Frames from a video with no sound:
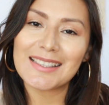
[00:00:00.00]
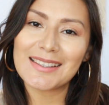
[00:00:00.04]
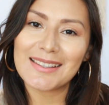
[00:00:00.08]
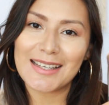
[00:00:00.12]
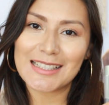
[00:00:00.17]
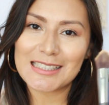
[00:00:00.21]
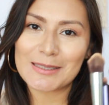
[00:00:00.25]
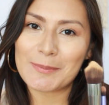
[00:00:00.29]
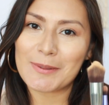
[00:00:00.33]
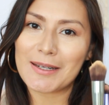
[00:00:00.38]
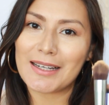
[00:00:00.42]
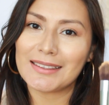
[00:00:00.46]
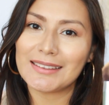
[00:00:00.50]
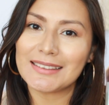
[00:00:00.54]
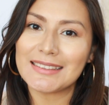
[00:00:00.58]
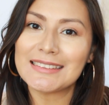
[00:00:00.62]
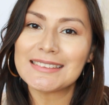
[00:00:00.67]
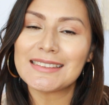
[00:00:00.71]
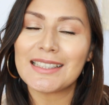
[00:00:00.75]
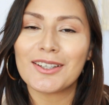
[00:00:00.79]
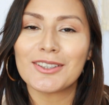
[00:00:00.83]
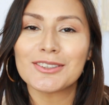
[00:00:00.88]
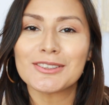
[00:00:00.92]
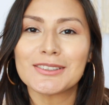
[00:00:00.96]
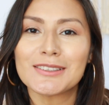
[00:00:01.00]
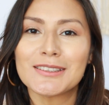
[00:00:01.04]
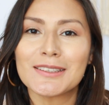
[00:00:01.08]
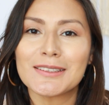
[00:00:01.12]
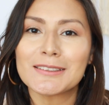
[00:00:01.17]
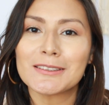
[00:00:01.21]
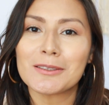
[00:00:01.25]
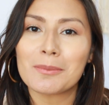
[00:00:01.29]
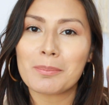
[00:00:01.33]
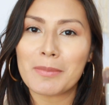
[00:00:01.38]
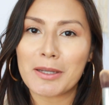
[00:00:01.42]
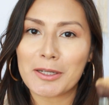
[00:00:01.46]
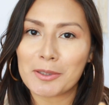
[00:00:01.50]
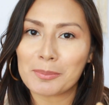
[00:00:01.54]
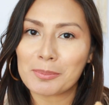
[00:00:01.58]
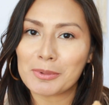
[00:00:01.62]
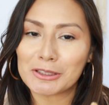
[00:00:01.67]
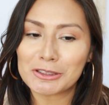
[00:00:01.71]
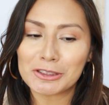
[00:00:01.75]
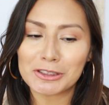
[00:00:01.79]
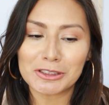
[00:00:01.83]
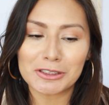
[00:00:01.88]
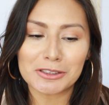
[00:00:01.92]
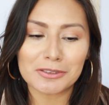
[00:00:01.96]
Last but not least, I also took some makeup
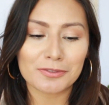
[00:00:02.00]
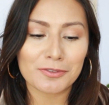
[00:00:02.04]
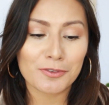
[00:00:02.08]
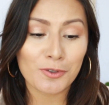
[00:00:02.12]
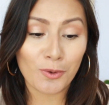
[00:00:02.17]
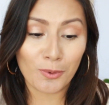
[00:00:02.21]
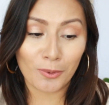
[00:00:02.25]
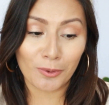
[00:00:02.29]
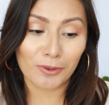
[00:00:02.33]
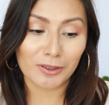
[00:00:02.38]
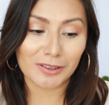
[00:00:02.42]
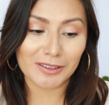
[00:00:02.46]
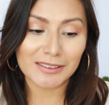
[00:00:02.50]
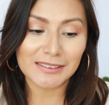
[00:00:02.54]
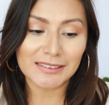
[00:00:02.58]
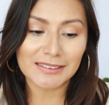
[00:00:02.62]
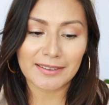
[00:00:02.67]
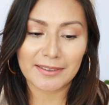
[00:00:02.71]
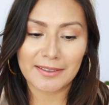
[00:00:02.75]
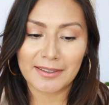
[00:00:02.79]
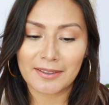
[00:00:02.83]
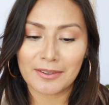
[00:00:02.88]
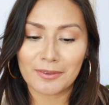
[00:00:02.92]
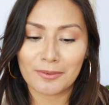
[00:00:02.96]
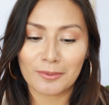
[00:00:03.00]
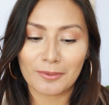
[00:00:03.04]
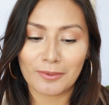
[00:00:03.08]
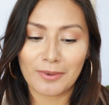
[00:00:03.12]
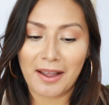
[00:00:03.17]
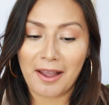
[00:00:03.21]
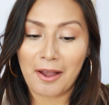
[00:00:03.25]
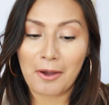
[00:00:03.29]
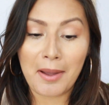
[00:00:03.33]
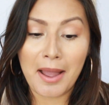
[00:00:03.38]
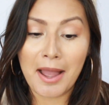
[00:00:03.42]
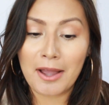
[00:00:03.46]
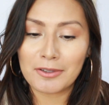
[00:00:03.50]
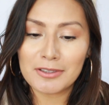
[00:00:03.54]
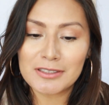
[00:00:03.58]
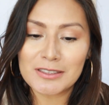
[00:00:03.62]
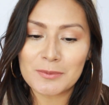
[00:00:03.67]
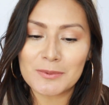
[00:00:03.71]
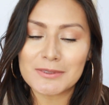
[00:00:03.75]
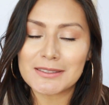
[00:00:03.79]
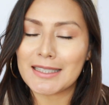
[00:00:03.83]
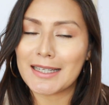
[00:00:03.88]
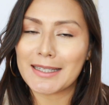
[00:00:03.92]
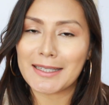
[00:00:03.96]
brushes, of course, like how
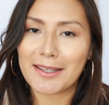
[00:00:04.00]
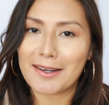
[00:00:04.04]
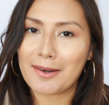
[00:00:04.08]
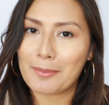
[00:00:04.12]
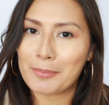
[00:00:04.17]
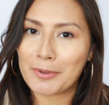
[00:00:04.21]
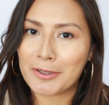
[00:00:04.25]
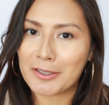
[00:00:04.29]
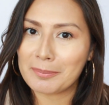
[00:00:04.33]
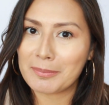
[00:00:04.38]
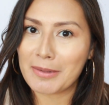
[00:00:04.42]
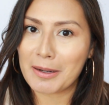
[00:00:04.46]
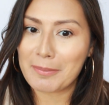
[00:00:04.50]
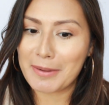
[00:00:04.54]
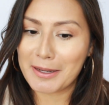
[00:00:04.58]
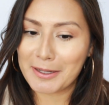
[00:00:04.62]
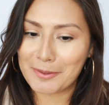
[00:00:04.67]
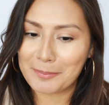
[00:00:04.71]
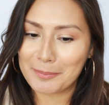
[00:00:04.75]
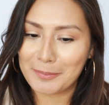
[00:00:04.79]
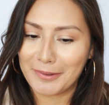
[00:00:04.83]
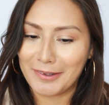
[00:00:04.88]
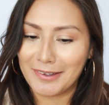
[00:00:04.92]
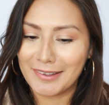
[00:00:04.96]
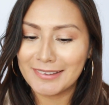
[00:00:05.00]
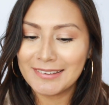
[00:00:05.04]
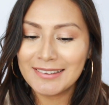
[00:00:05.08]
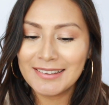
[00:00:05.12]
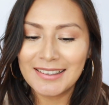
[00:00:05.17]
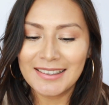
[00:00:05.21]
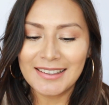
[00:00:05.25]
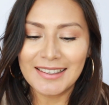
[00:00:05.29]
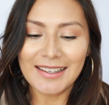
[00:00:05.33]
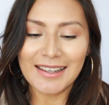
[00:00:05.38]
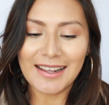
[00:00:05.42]
else was I gonna put my makeup on?